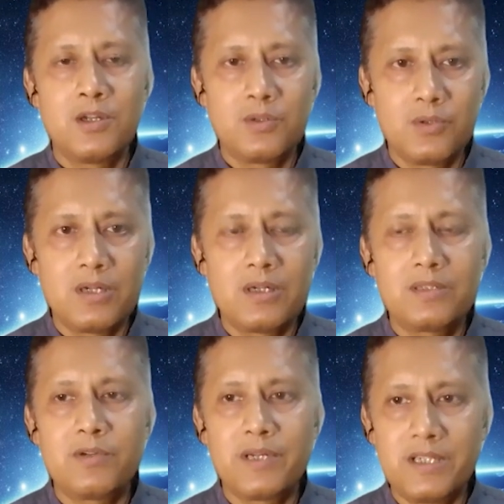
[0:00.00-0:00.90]
to the
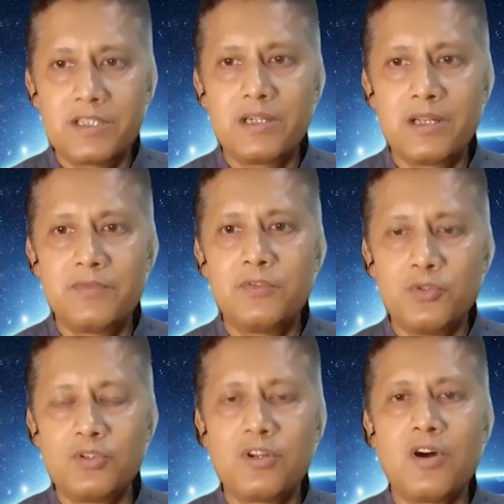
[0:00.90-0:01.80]
traditional
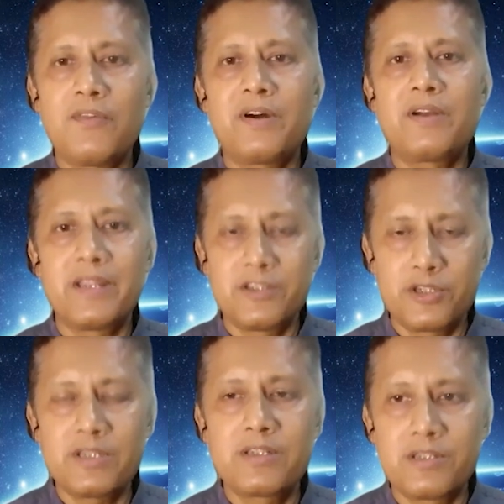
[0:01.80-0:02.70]
foods of our
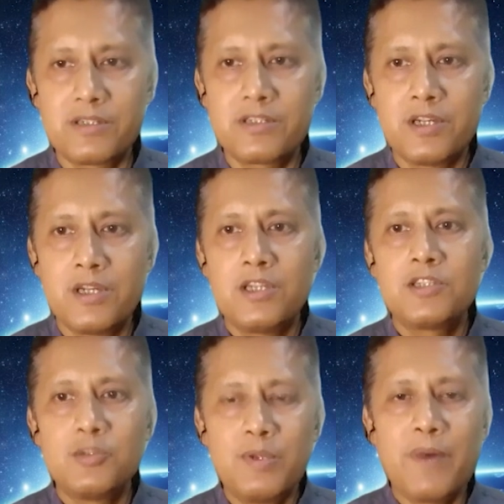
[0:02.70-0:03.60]
ancestors
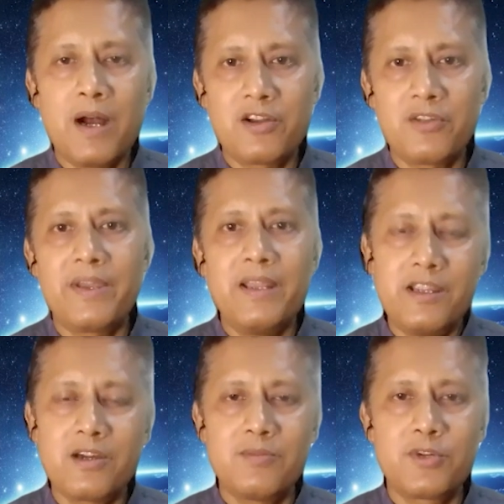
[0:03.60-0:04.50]
should be part of any
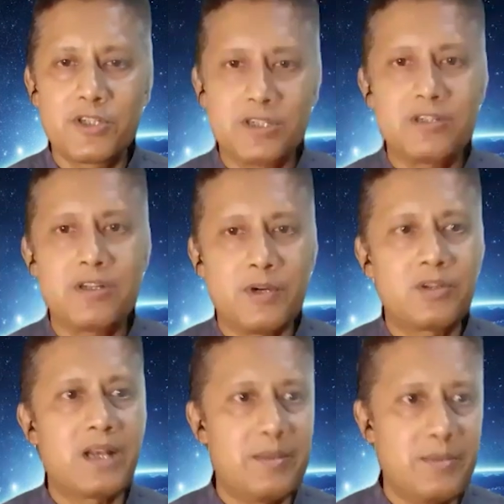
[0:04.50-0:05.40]
conversation about
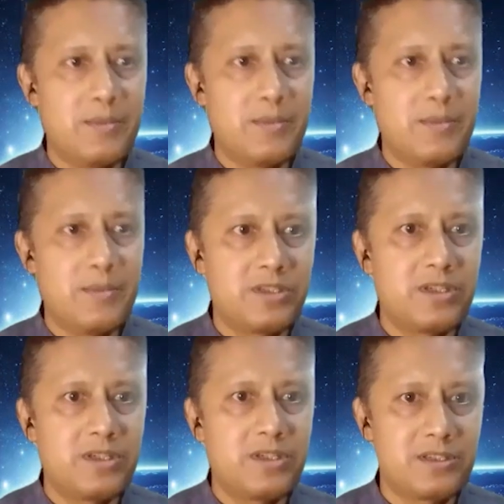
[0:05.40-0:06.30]
climate
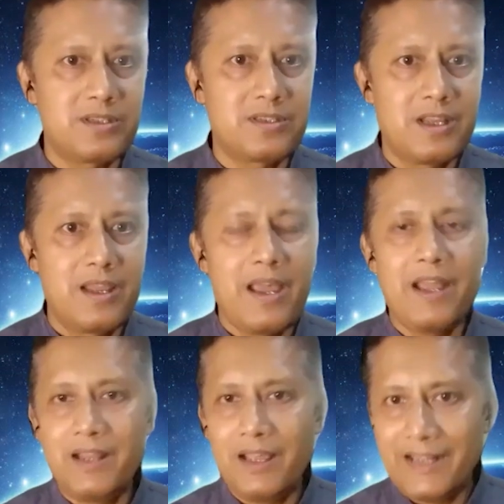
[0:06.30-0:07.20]
justice. And
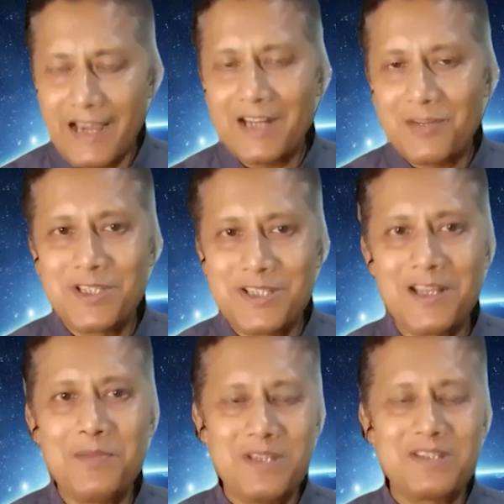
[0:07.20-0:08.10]
that basically
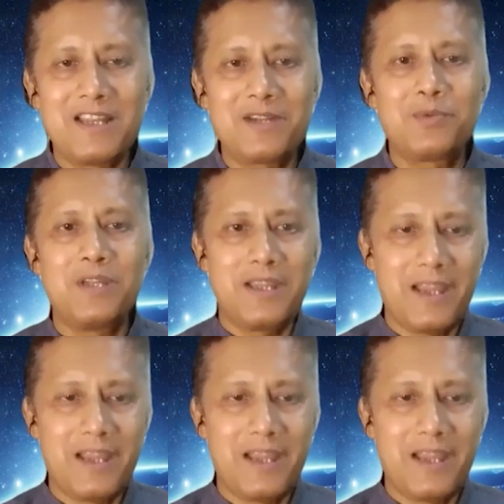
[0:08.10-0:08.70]
means that we